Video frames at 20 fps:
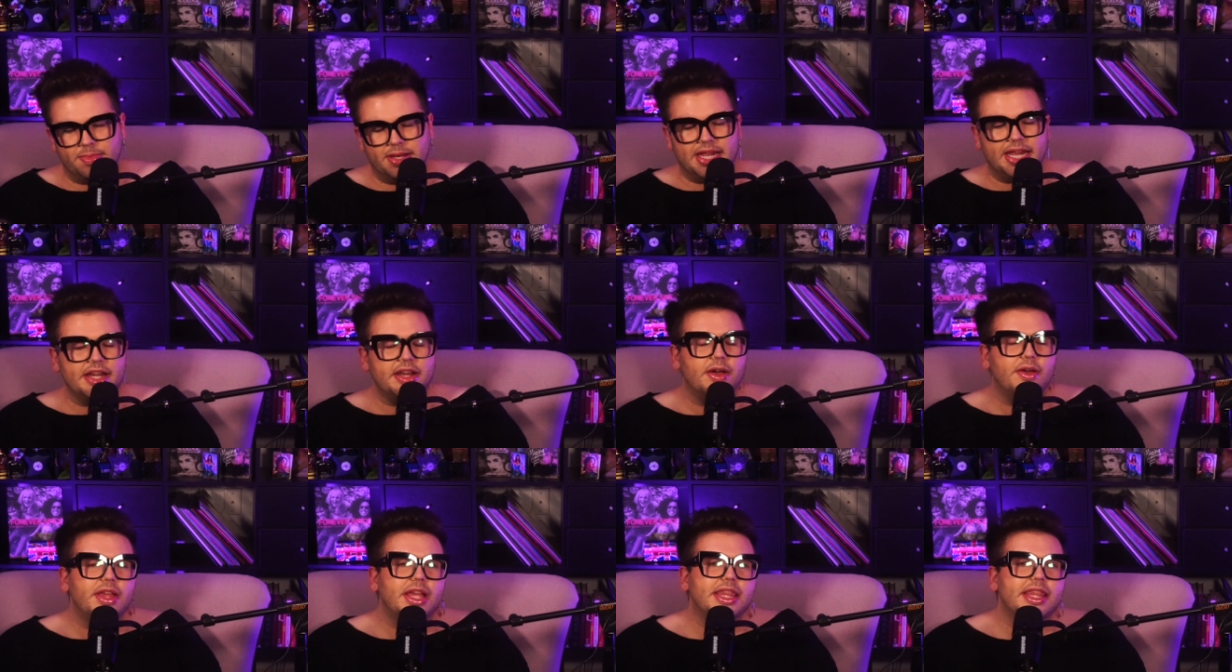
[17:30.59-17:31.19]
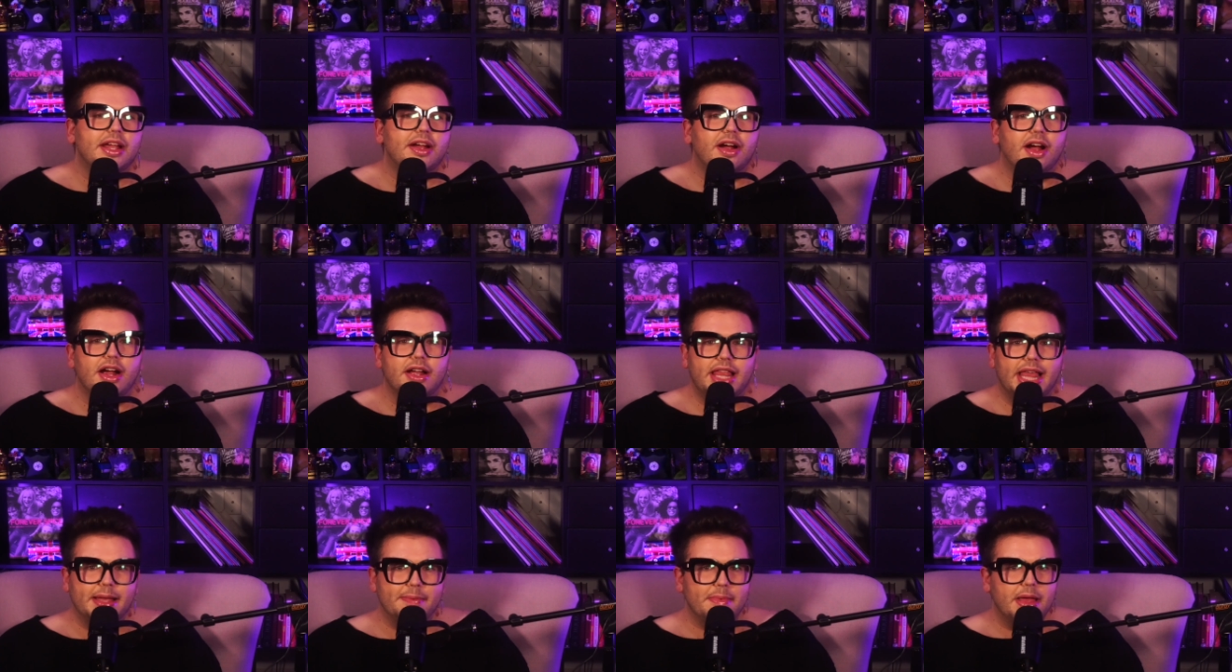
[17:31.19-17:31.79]
And I know that there are
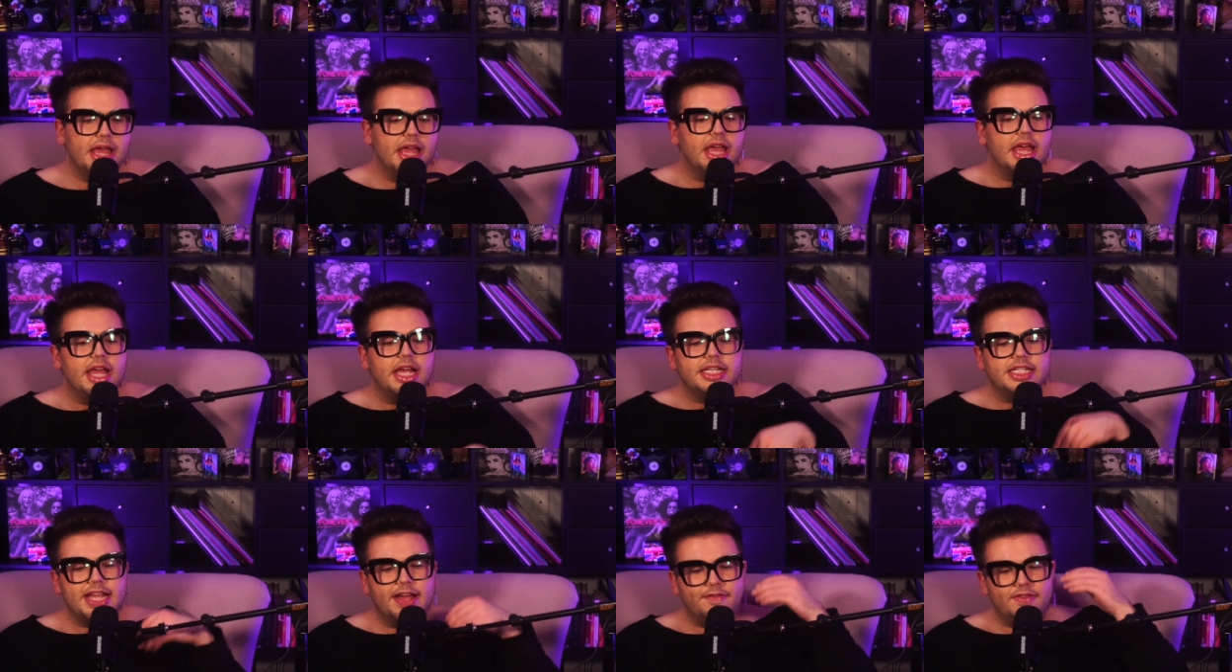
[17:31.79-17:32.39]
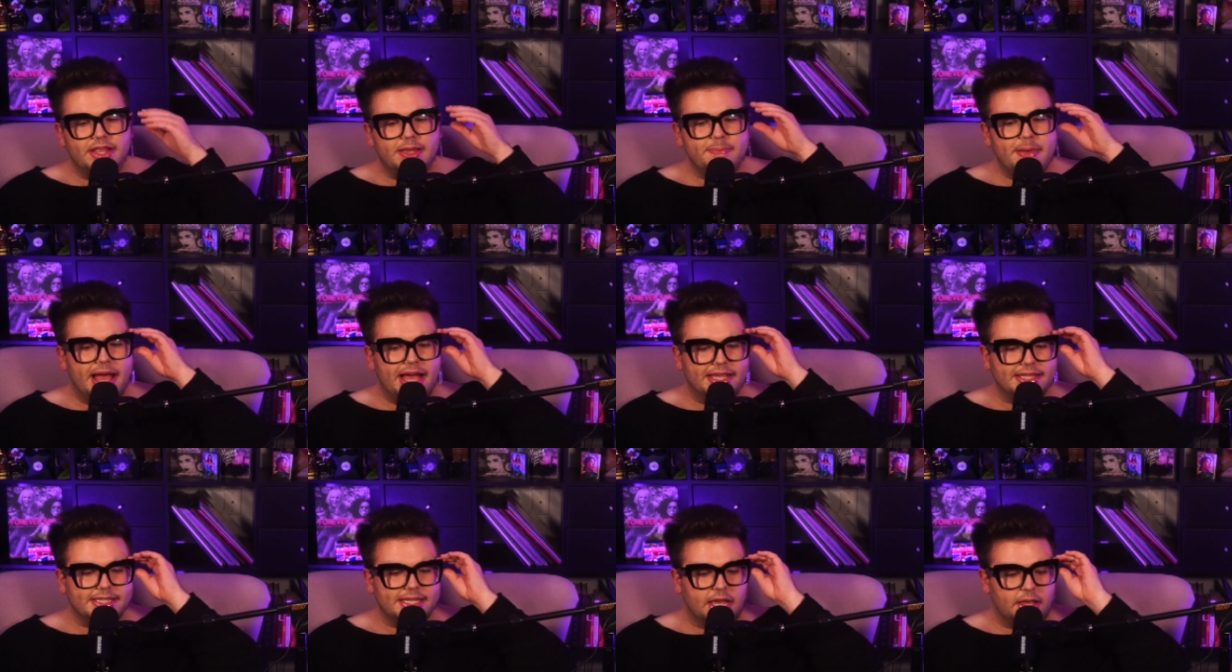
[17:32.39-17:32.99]
like definitely
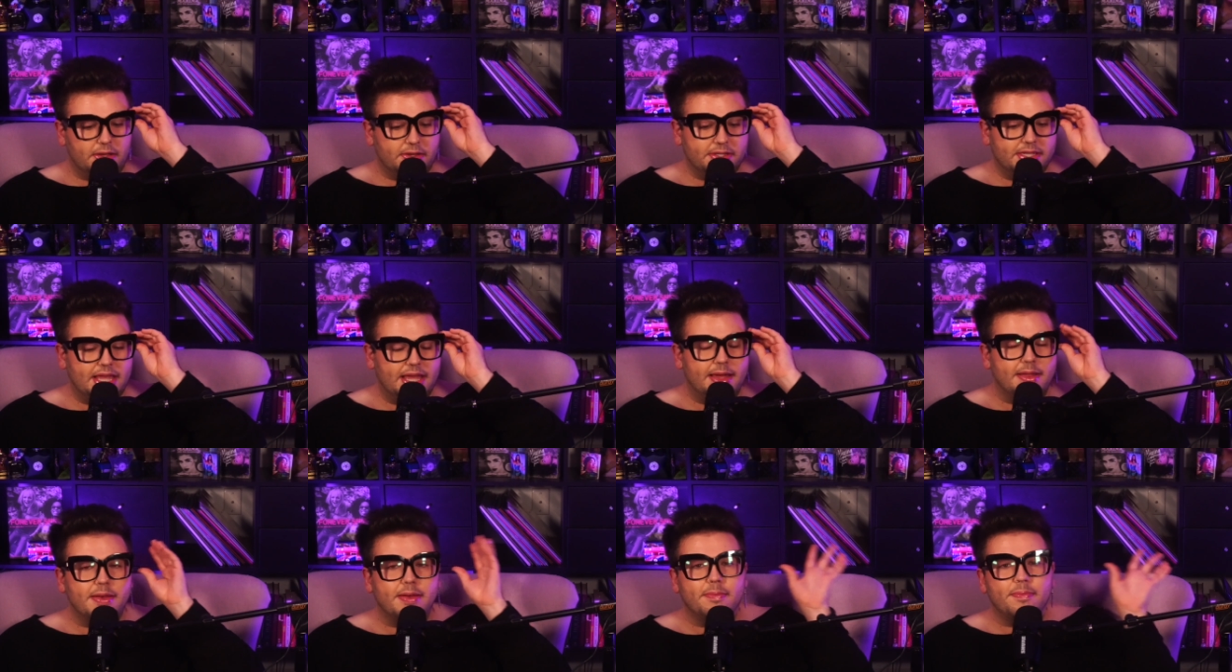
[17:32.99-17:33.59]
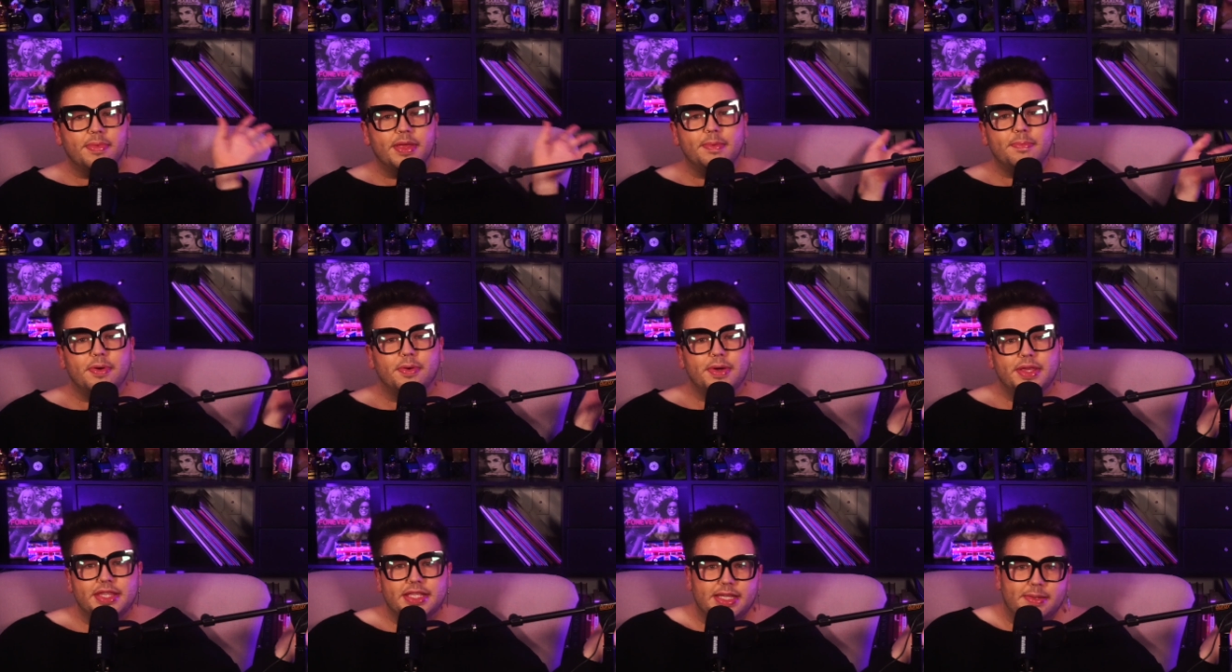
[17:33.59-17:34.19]
pastels that people
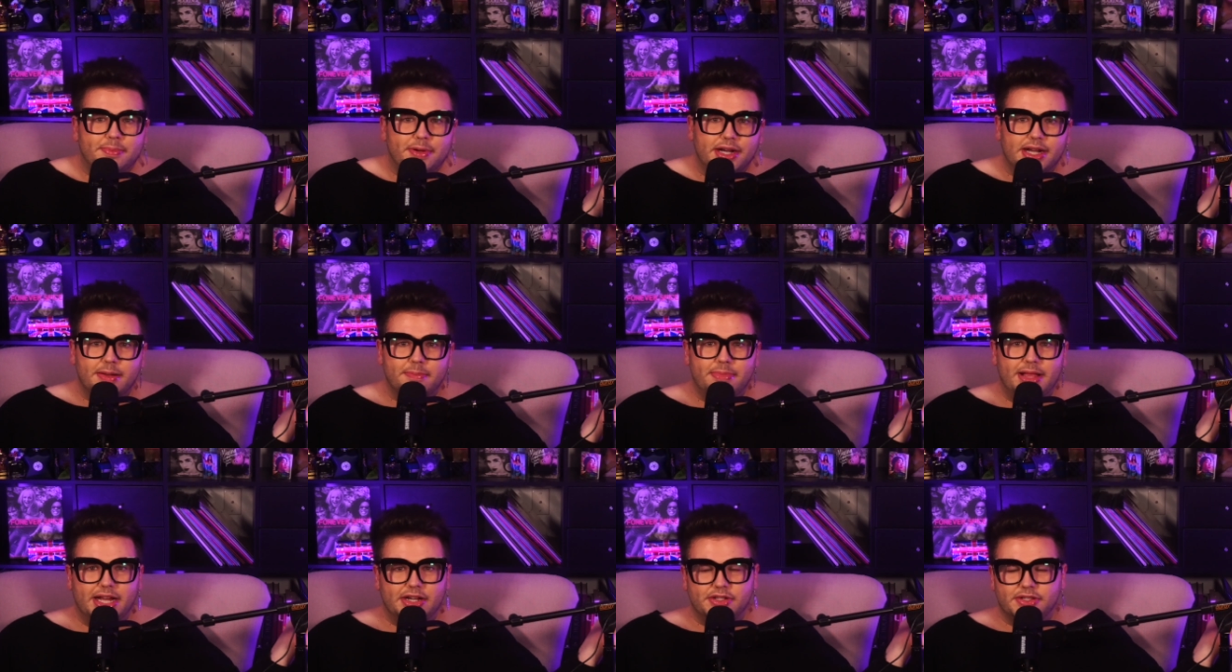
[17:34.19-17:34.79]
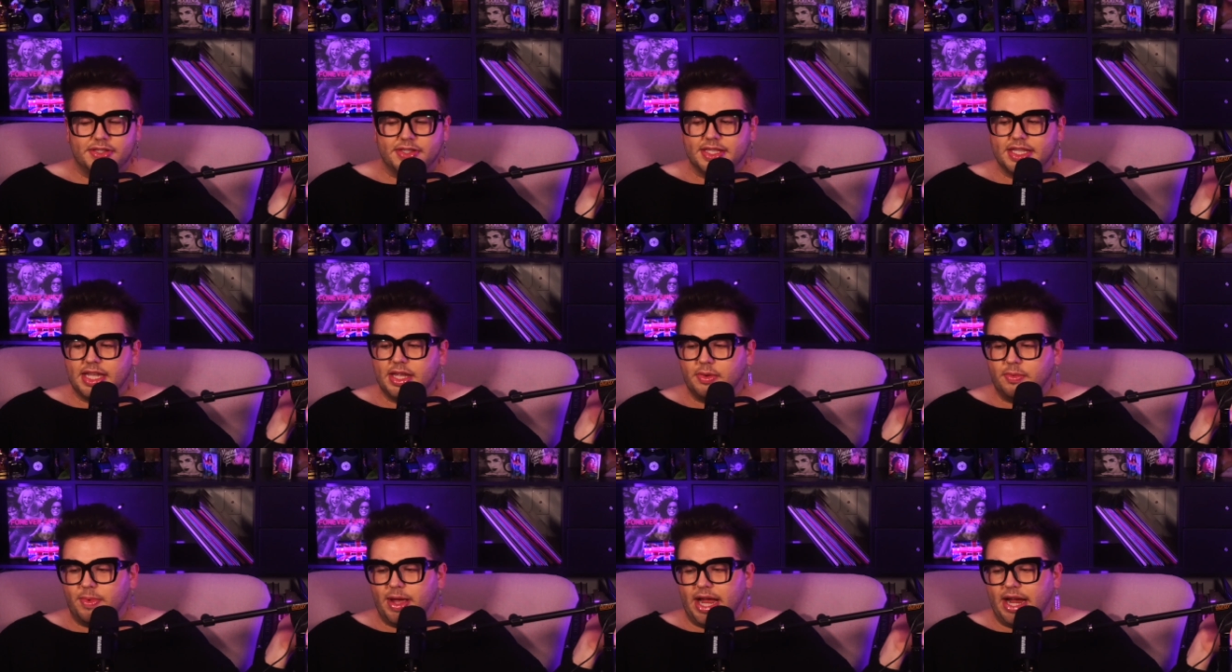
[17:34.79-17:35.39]
with deeper complexions
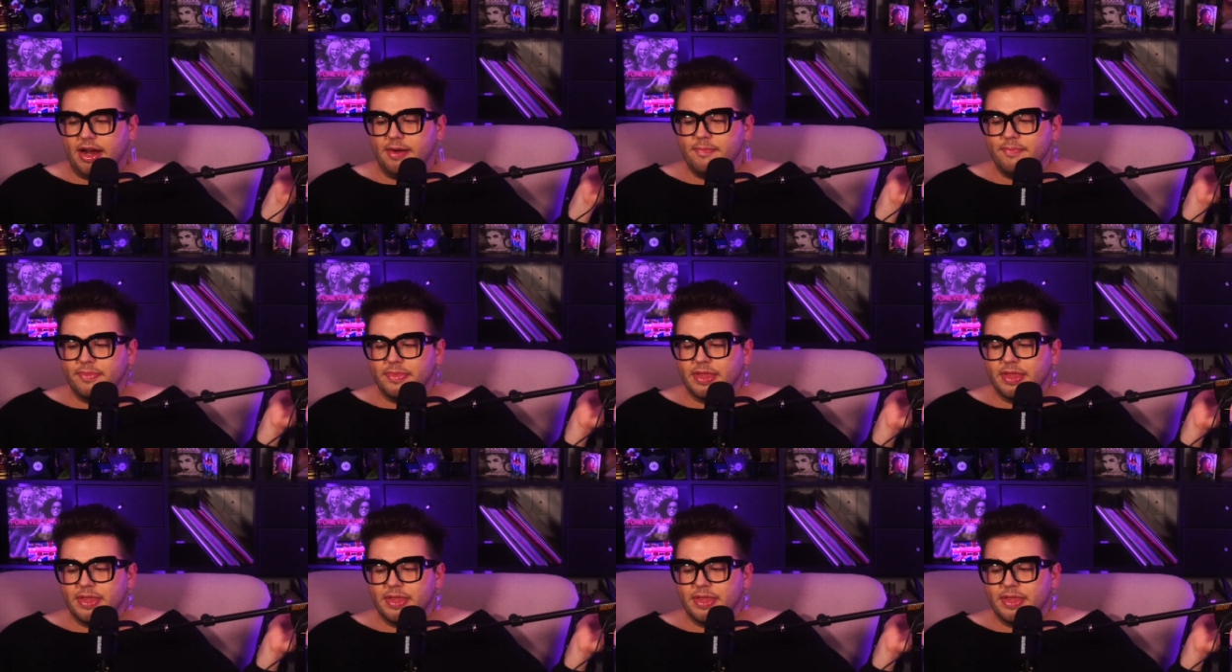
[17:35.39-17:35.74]
can wear.